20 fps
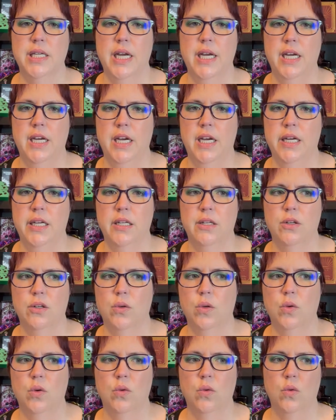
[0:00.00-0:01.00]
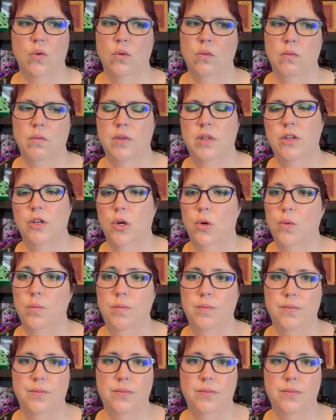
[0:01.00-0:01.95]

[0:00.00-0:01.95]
and, you know,